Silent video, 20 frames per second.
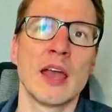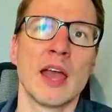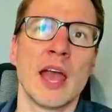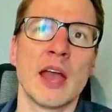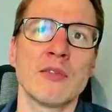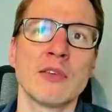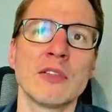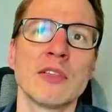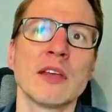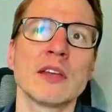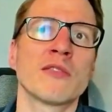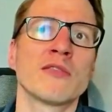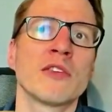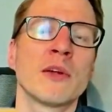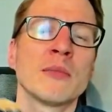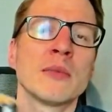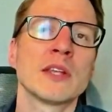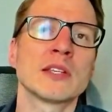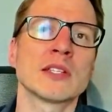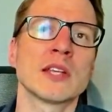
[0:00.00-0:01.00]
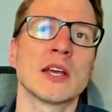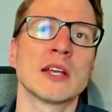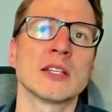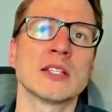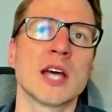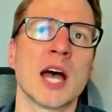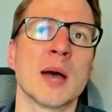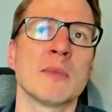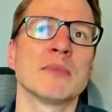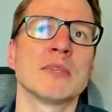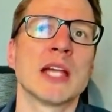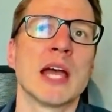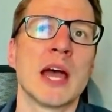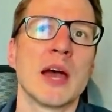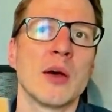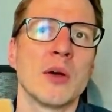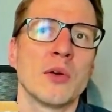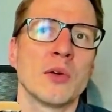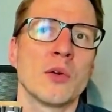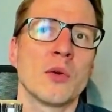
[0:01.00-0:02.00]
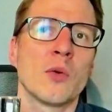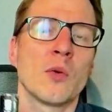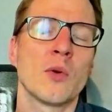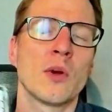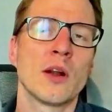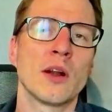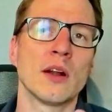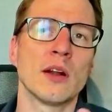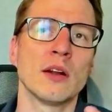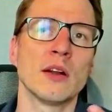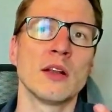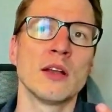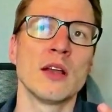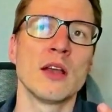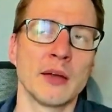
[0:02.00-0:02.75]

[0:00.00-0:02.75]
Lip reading: Everything's from this like top-down or